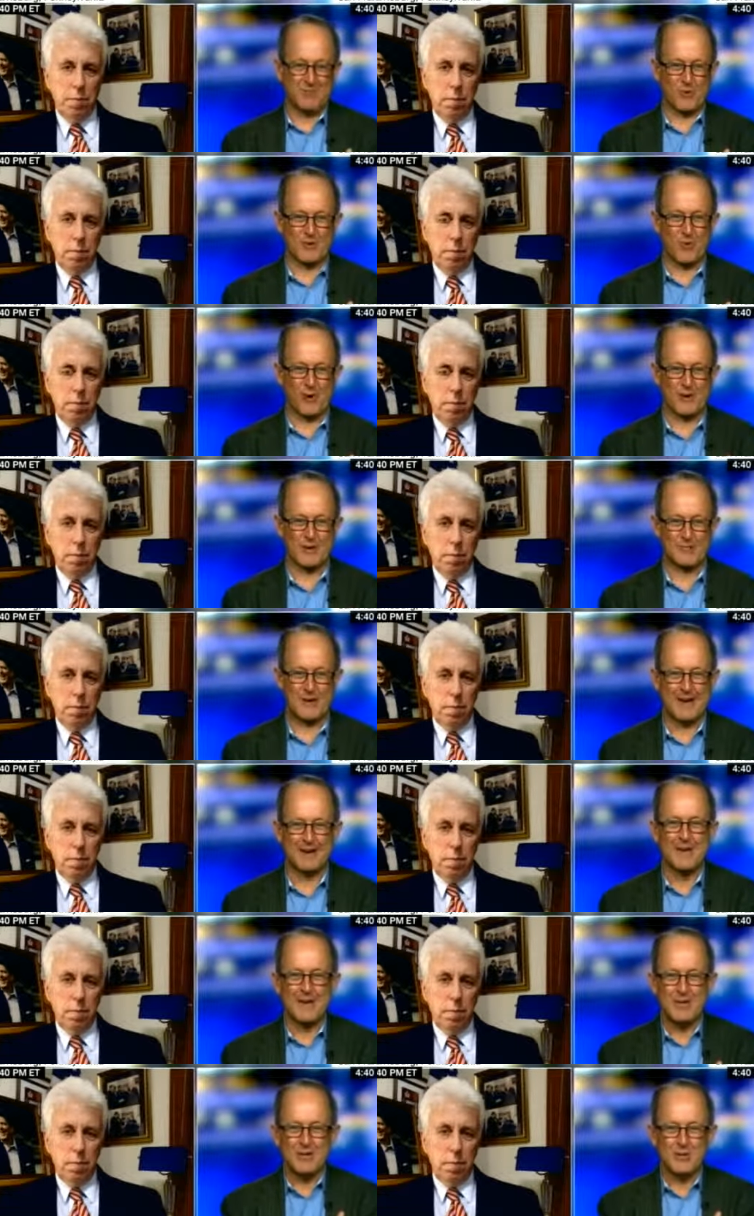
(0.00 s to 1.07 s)
Speaker 1: we're worried
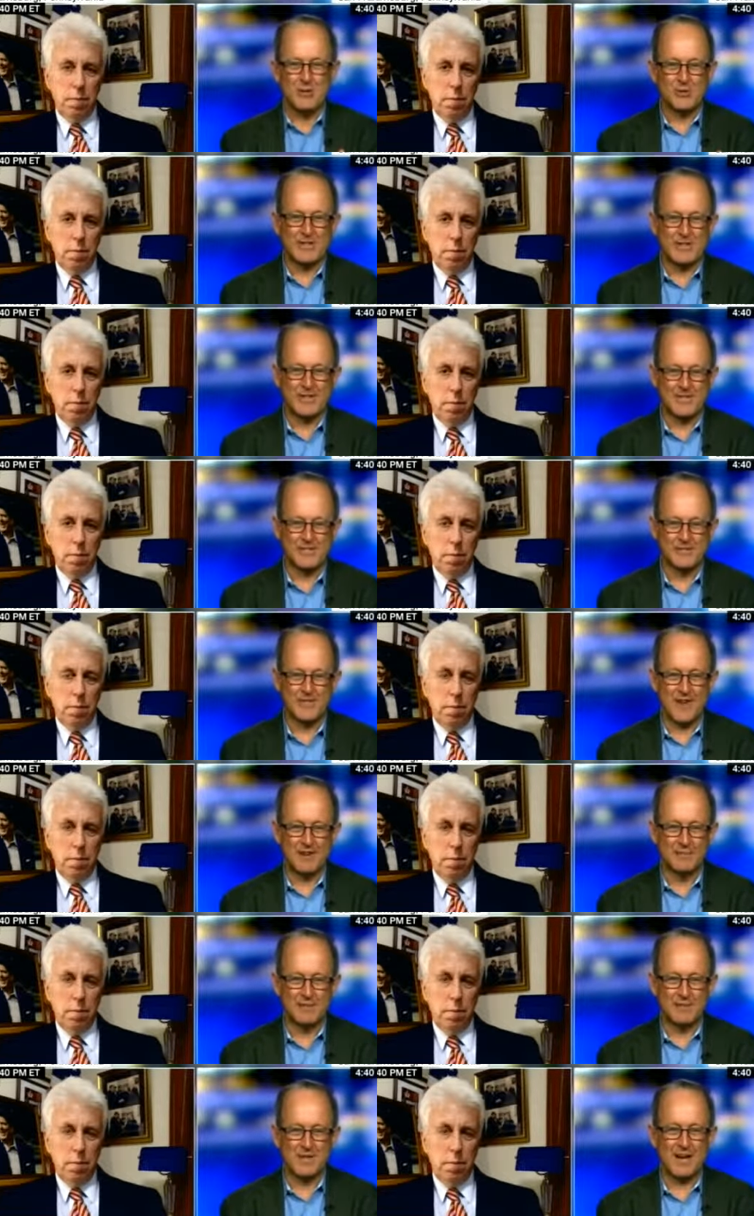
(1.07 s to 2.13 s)
about, using his
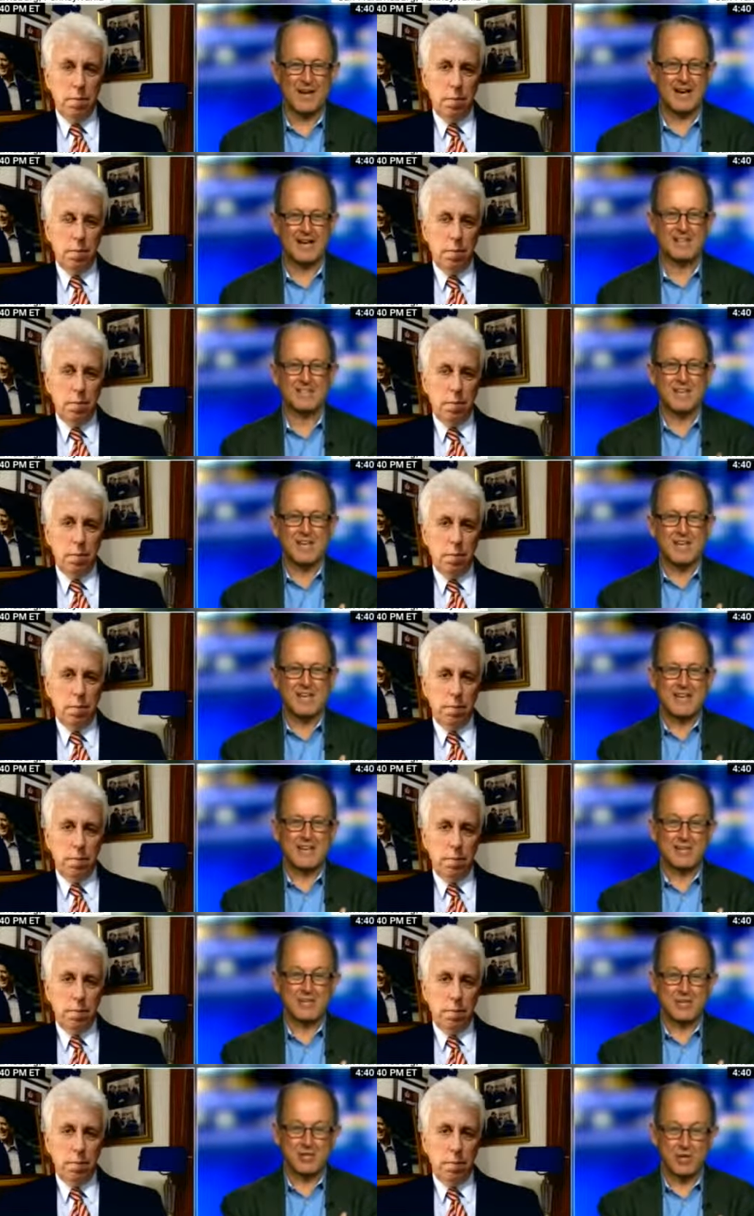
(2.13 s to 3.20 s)
family ties,
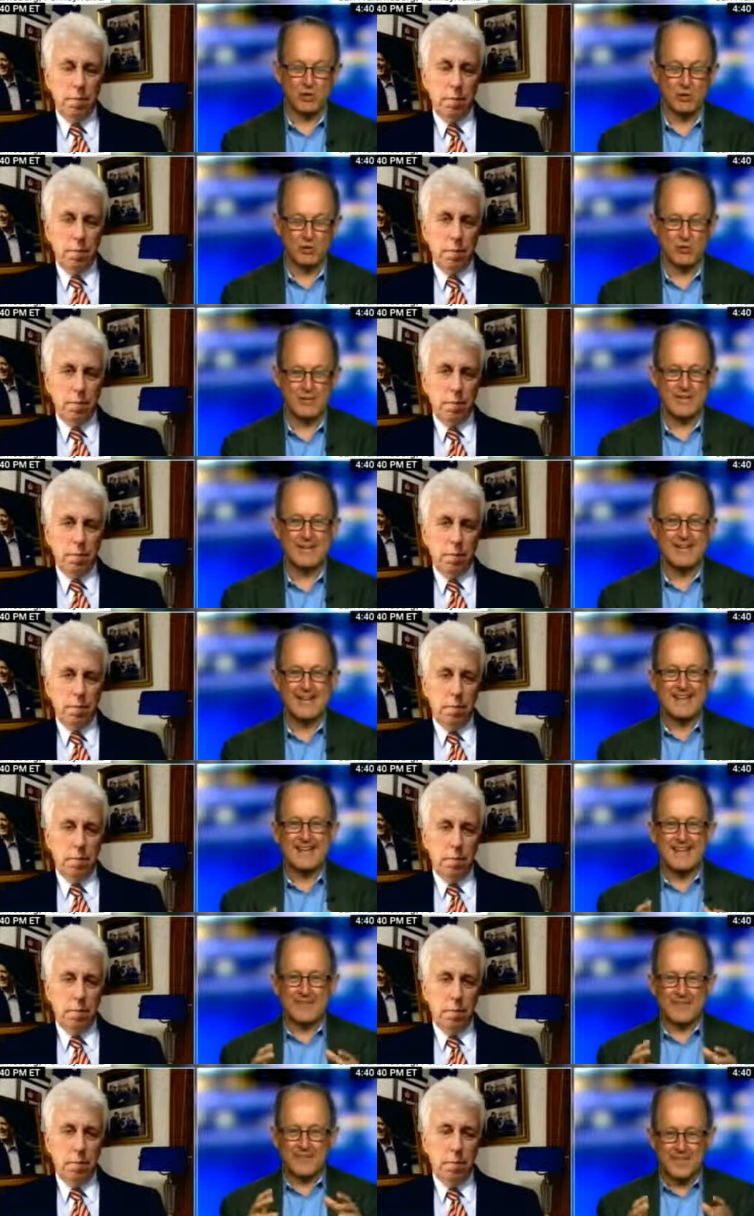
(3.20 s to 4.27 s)
so his children
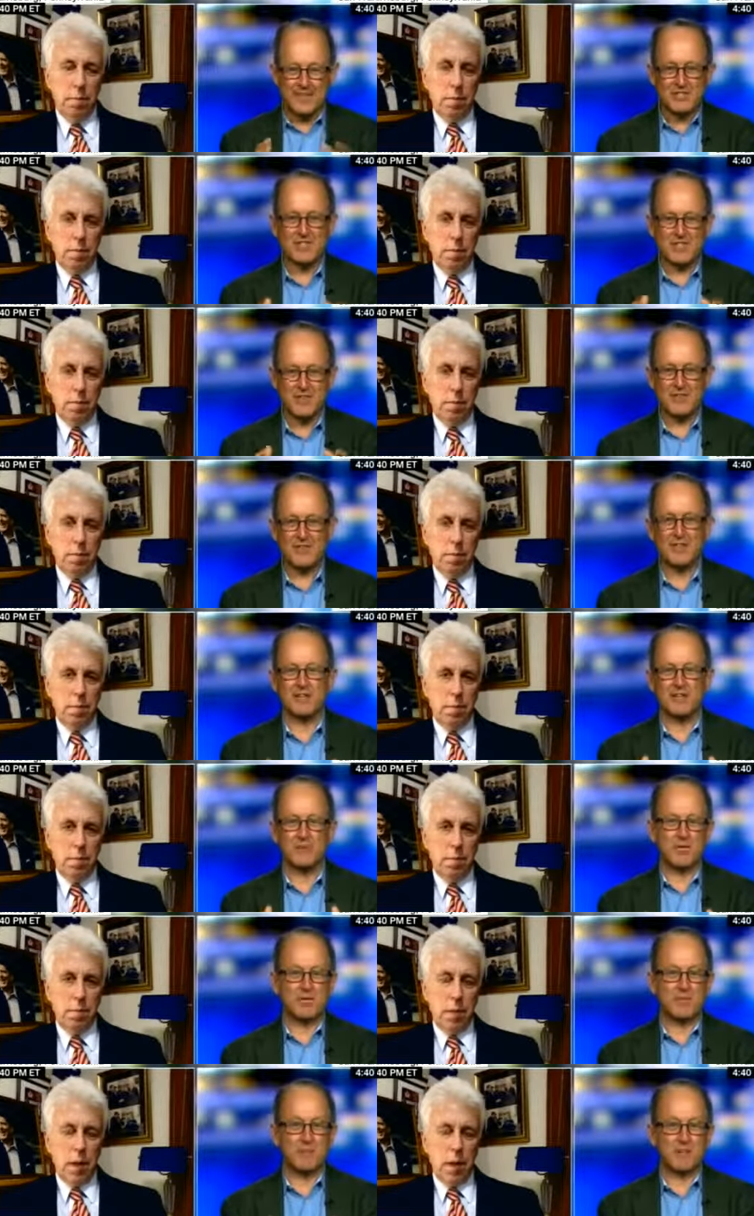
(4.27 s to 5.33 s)
this is the thing that
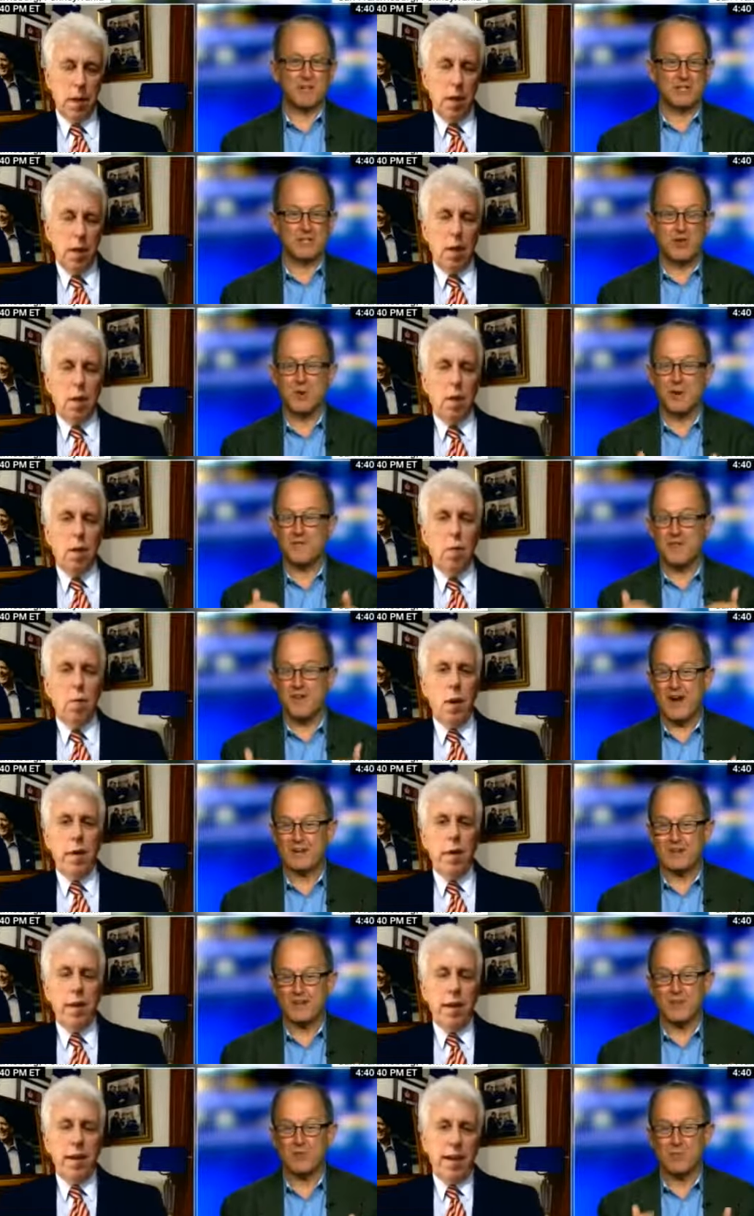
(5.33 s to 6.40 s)
we should be concerned about.
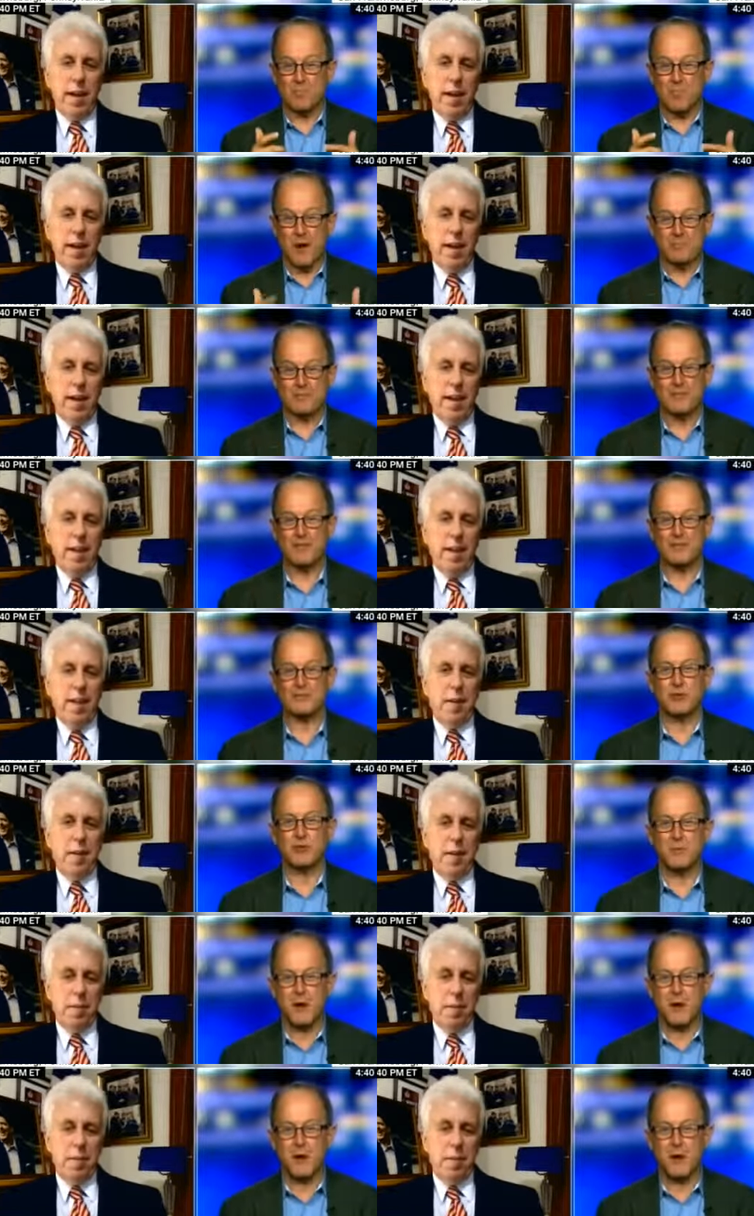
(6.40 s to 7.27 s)
Frankly, Repu- so Jeffrey, does, the